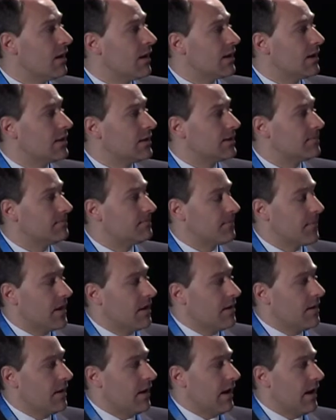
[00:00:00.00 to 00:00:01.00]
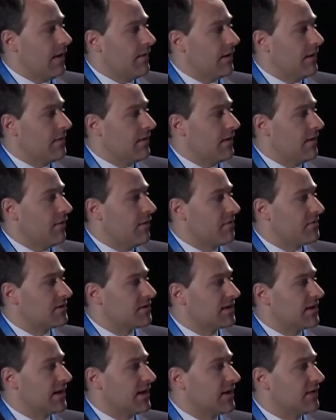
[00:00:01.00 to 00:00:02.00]
then the
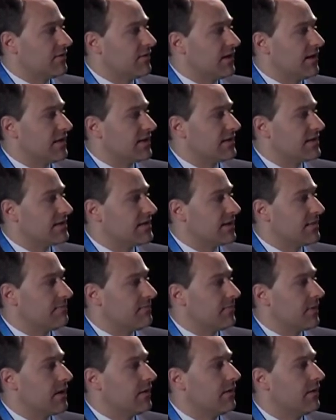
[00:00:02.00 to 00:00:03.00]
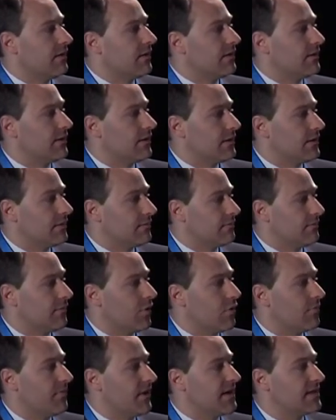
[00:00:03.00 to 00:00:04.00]
authors calculated some,
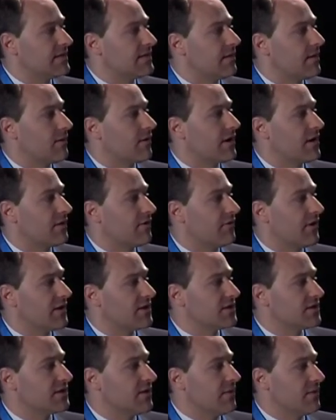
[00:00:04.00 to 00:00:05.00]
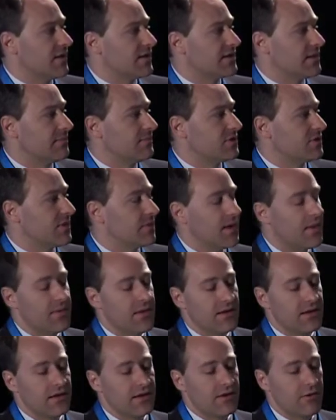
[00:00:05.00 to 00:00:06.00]
or based their calculations on the assumption that
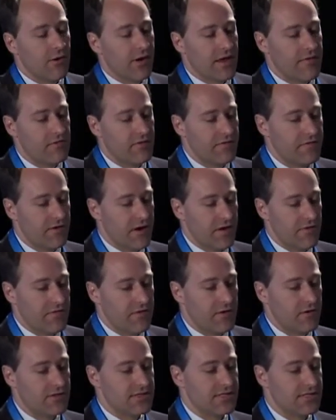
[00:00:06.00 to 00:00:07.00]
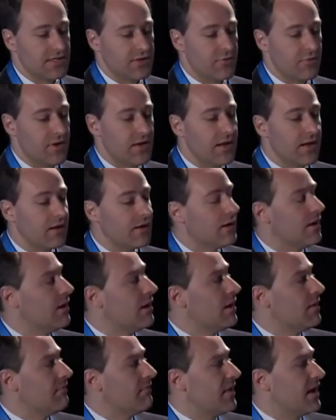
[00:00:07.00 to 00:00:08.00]
they did every 5 years a screening,
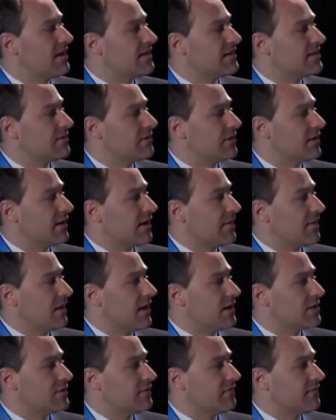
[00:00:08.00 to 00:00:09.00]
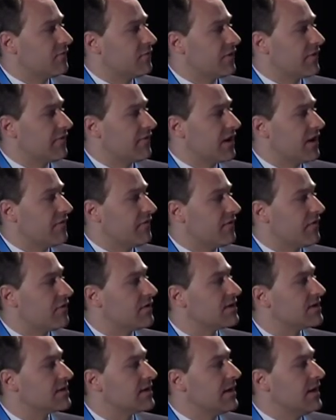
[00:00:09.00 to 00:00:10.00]
men starting at the age of 45
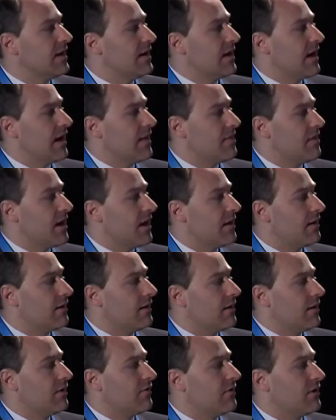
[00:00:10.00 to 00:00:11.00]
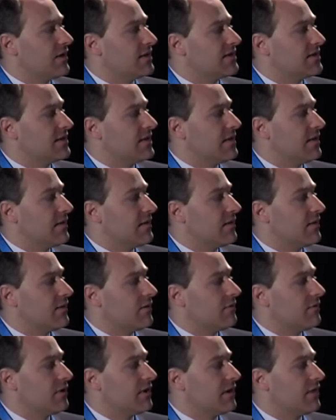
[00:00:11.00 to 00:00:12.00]
years, and then you can see that the
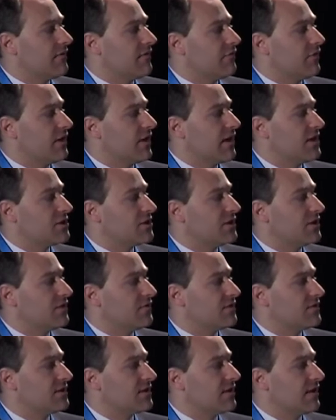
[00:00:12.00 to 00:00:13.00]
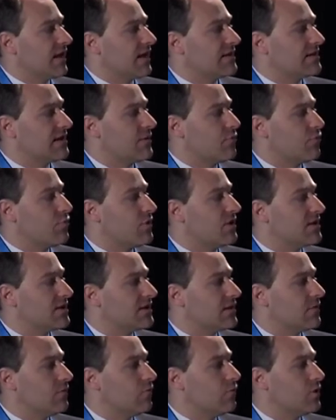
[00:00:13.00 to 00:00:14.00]
cumulative radiation-induced cancer
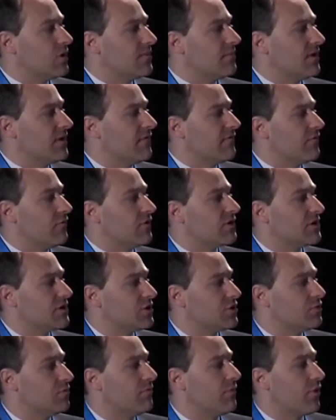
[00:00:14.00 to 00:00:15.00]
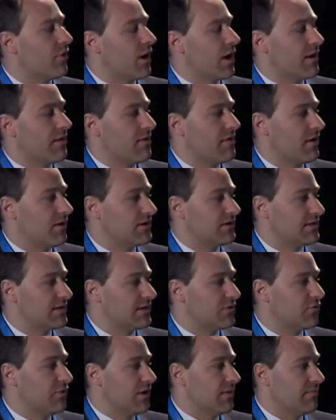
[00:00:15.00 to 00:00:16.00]
risk would be 42 per 100,000
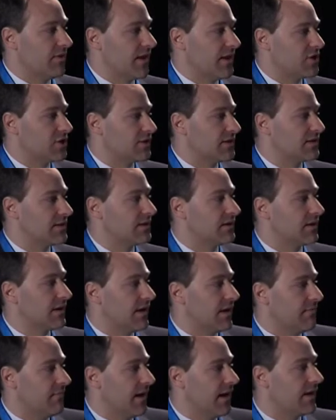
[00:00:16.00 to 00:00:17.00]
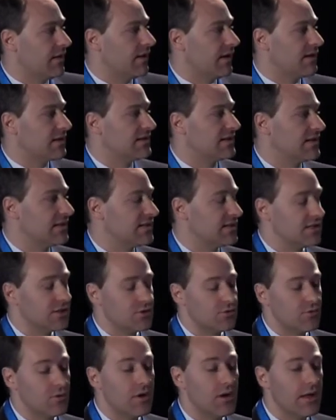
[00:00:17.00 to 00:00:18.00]
screened patients in male and
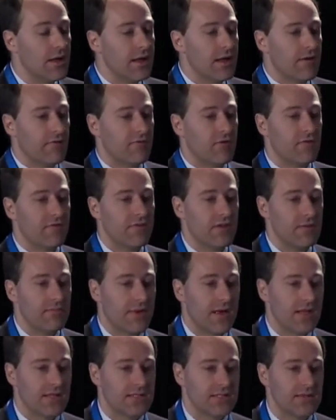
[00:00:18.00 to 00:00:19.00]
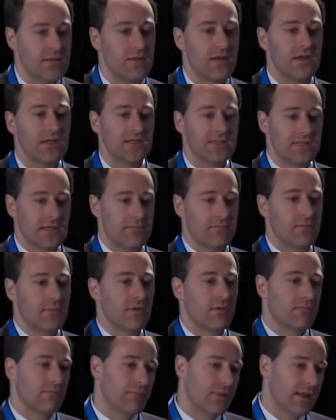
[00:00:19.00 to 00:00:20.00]
62 for females. So there is some,
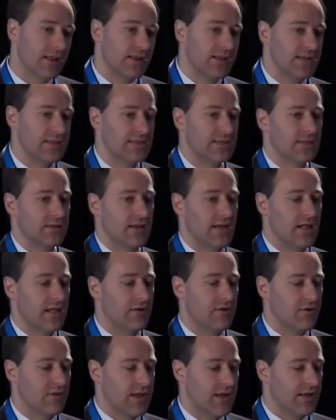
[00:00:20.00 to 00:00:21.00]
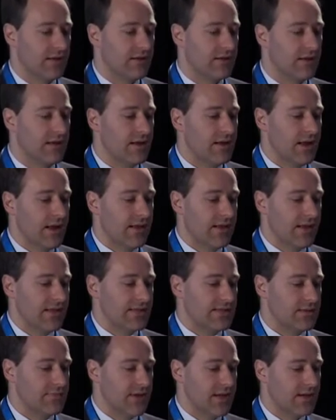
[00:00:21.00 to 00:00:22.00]
at least, calculated and
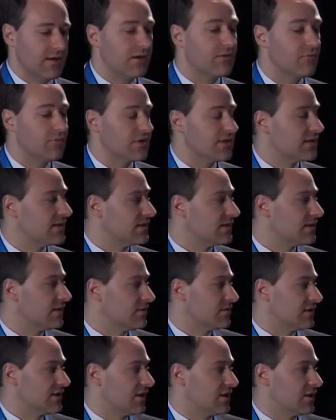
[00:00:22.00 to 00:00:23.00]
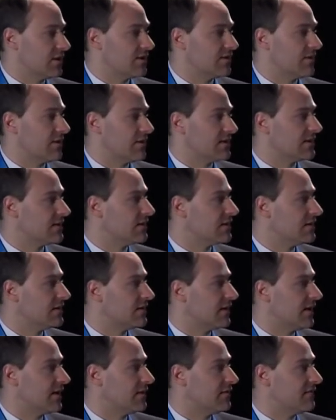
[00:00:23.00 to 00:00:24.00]
estimated risk associated to this
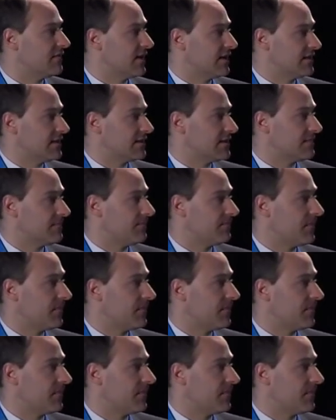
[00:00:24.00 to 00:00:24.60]
kind of test.